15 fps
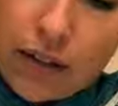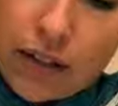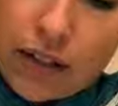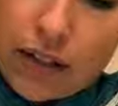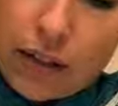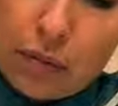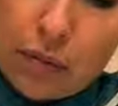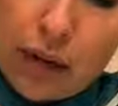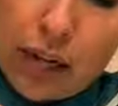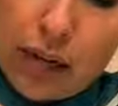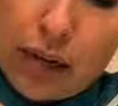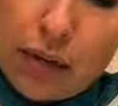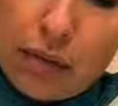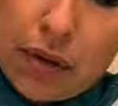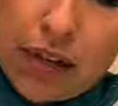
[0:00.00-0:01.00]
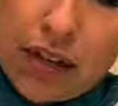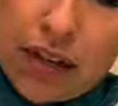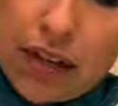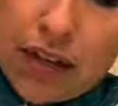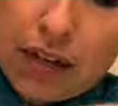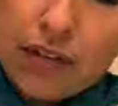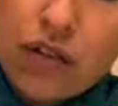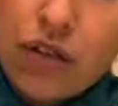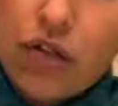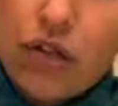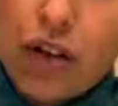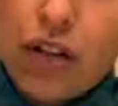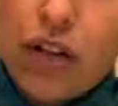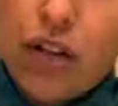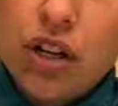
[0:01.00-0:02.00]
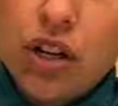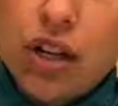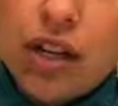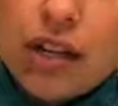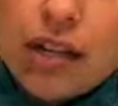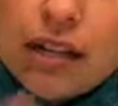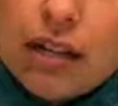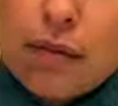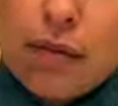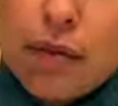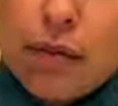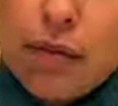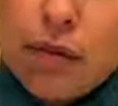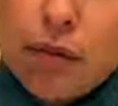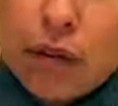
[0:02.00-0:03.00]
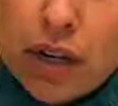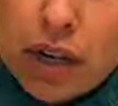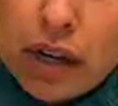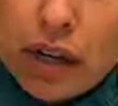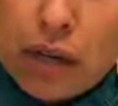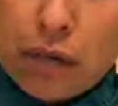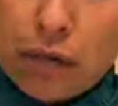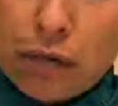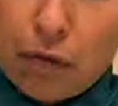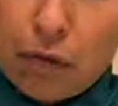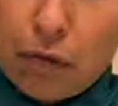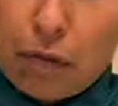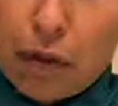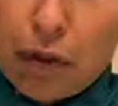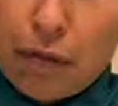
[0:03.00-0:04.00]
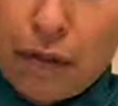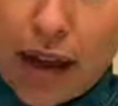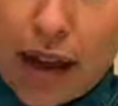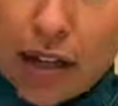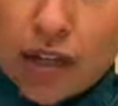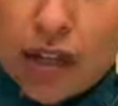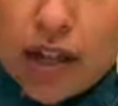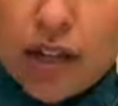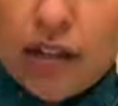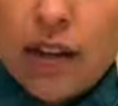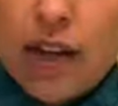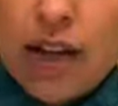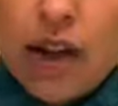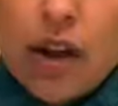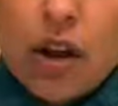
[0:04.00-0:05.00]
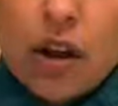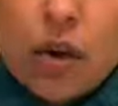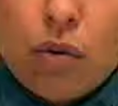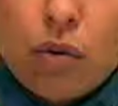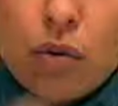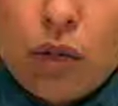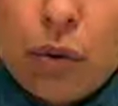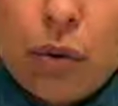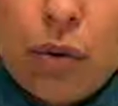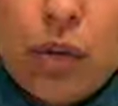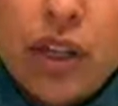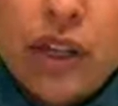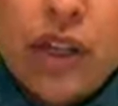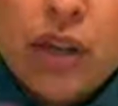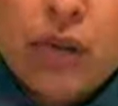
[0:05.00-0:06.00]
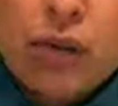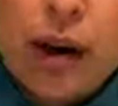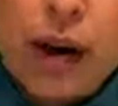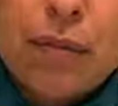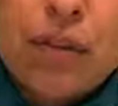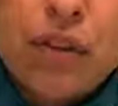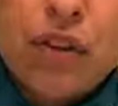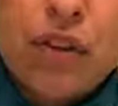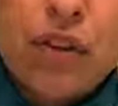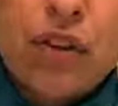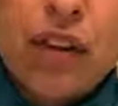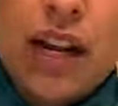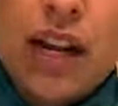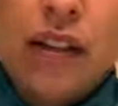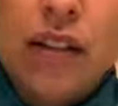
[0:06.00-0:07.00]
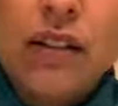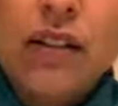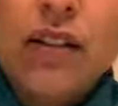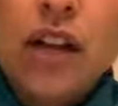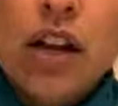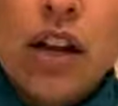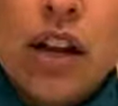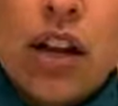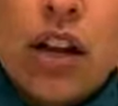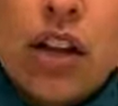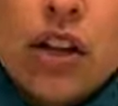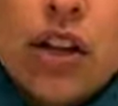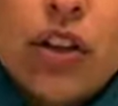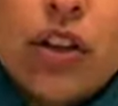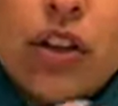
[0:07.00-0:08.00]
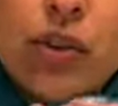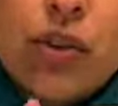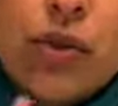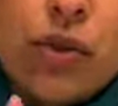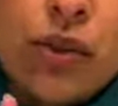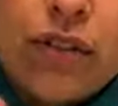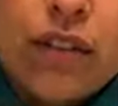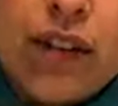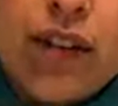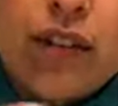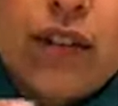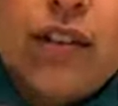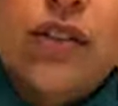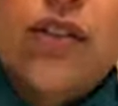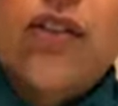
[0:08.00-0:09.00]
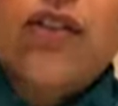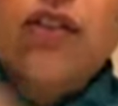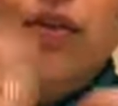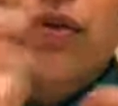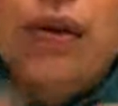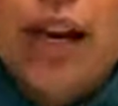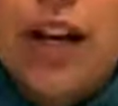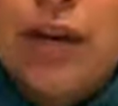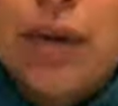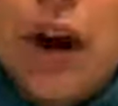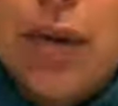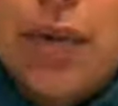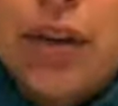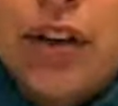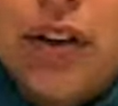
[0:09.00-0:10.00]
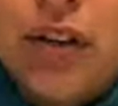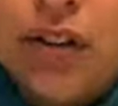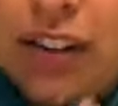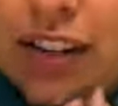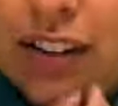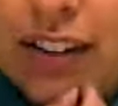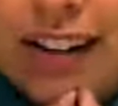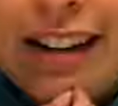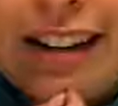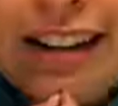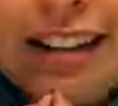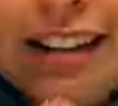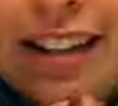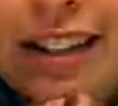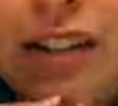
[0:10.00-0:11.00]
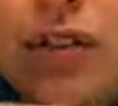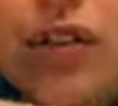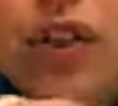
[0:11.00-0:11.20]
just going to pick it up again and stretch. Sometimes you want to kind of imagine that when you're putting these wraps on your nails, you're sort of like saran wrapping your fingernail. You know,